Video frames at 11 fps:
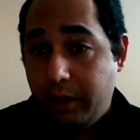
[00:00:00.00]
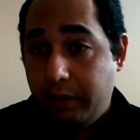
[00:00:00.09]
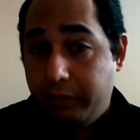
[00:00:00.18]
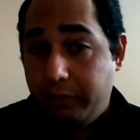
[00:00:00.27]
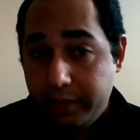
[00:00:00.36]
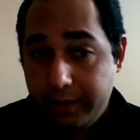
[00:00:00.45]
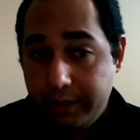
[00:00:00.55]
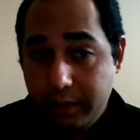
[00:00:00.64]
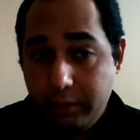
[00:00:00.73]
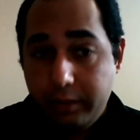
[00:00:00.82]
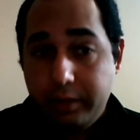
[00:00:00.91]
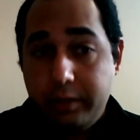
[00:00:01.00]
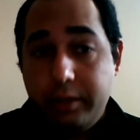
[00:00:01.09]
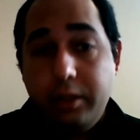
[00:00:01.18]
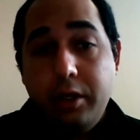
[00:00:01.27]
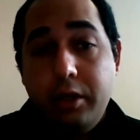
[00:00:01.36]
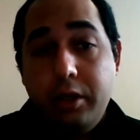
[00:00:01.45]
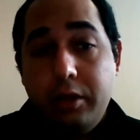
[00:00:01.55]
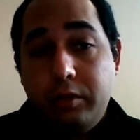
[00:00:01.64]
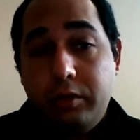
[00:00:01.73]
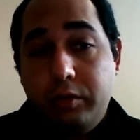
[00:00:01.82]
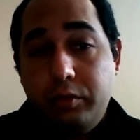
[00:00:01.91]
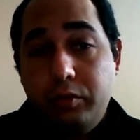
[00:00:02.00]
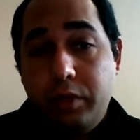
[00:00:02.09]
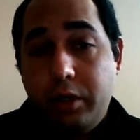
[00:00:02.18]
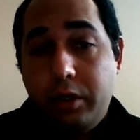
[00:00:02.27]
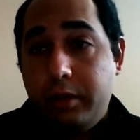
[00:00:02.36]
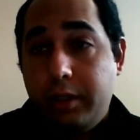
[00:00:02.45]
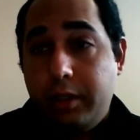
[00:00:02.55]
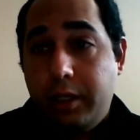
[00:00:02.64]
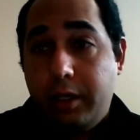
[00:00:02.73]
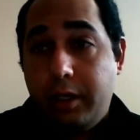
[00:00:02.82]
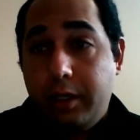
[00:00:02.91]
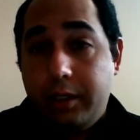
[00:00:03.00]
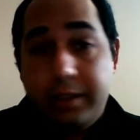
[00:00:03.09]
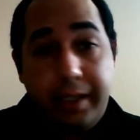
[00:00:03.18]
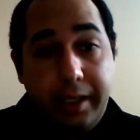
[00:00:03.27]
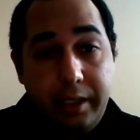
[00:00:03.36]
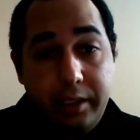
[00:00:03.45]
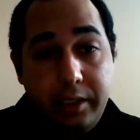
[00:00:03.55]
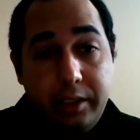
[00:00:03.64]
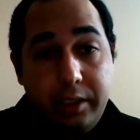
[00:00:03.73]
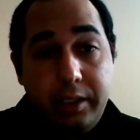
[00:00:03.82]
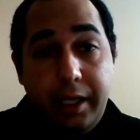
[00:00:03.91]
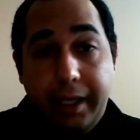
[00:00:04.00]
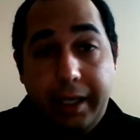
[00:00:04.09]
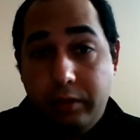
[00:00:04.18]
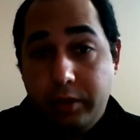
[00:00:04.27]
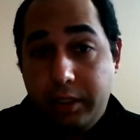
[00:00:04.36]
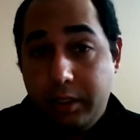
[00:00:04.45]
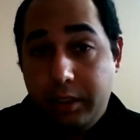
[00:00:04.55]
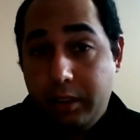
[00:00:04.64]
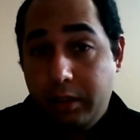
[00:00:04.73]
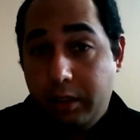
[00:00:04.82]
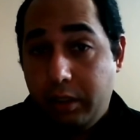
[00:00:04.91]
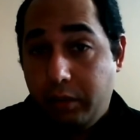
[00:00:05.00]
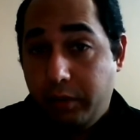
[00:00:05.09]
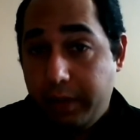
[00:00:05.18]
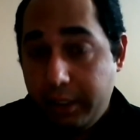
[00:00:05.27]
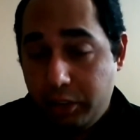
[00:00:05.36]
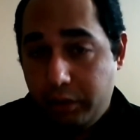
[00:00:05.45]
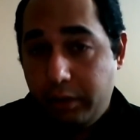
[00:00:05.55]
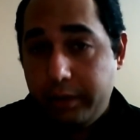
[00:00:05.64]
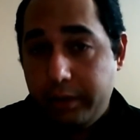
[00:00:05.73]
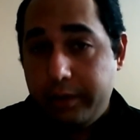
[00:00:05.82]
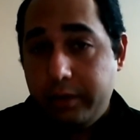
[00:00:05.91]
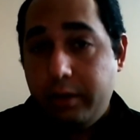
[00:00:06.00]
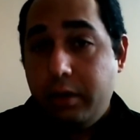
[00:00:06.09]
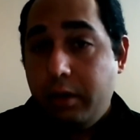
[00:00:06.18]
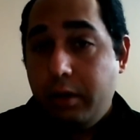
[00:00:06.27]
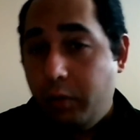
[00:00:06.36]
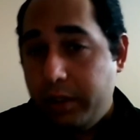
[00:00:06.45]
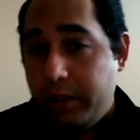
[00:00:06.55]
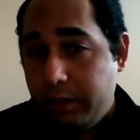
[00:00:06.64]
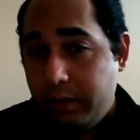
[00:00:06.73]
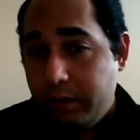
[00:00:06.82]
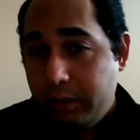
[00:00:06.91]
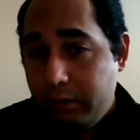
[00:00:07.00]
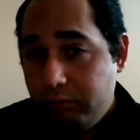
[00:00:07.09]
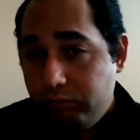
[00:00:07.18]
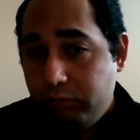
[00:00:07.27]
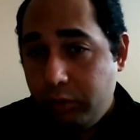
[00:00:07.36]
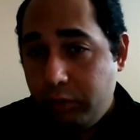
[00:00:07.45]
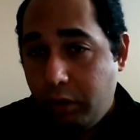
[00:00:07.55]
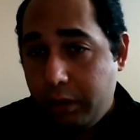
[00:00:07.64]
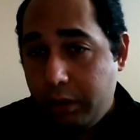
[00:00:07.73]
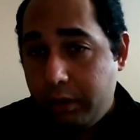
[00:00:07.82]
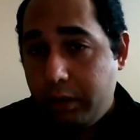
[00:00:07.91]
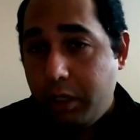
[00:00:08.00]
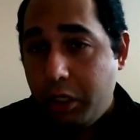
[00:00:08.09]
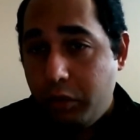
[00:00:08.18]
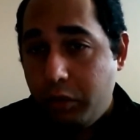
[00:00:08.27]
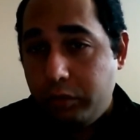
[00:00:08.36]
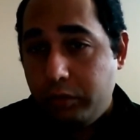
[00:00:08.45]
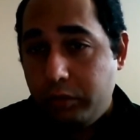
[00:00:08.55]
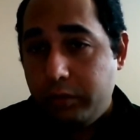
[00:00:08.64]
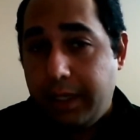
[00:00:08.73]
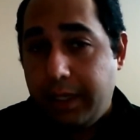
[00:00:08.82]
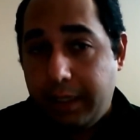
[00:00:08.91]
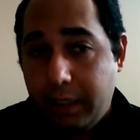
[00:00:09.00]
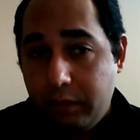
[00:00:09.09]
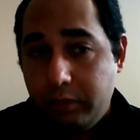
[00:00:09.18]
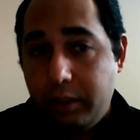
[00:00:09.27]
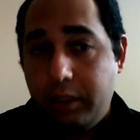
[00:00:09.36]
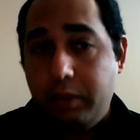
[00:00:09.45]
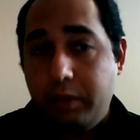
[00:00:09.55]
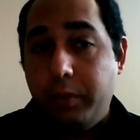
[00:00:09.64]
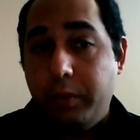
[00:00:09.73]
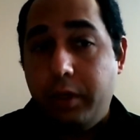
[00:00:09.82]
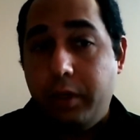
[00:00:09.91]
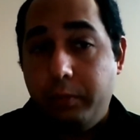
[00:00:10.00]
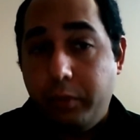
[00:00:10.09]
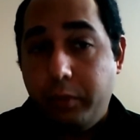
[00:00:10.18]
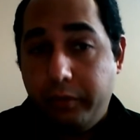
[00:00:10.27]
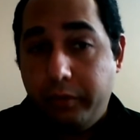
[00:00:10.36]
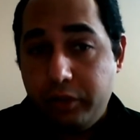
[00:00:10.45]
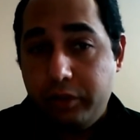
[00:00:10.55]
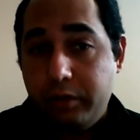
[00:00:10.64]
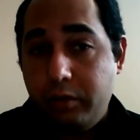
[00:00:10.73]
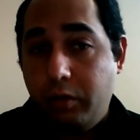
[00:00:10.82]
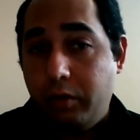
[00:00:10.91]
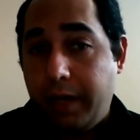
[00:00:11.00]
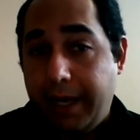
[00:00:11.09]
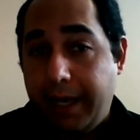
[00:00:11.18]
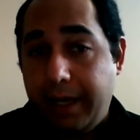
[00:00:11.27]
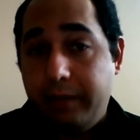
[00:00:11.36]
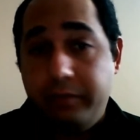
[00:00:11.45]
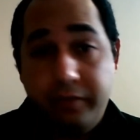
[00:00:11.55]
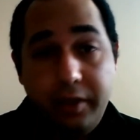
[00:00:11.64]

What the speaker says: for students to earn the Canadian accounting credentials, whether you are new to the accounting profession or have